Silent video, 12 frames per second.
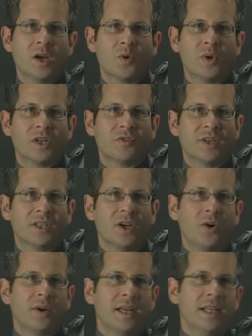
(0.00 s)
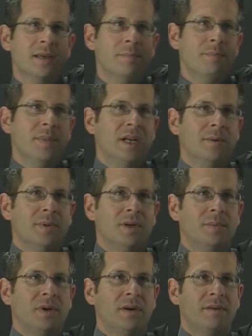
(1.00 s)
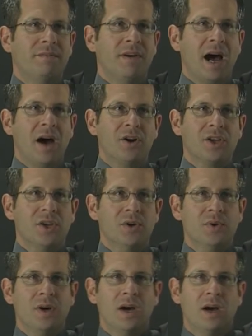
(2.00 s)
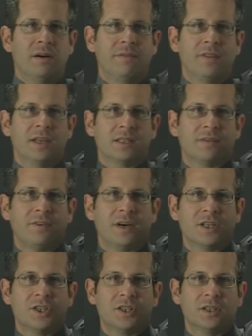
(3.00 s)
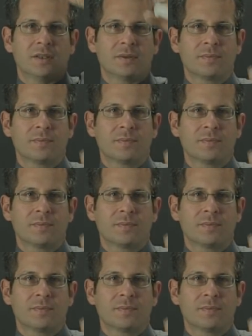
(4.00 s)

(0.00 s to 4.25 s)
which result in the minimum value of this function.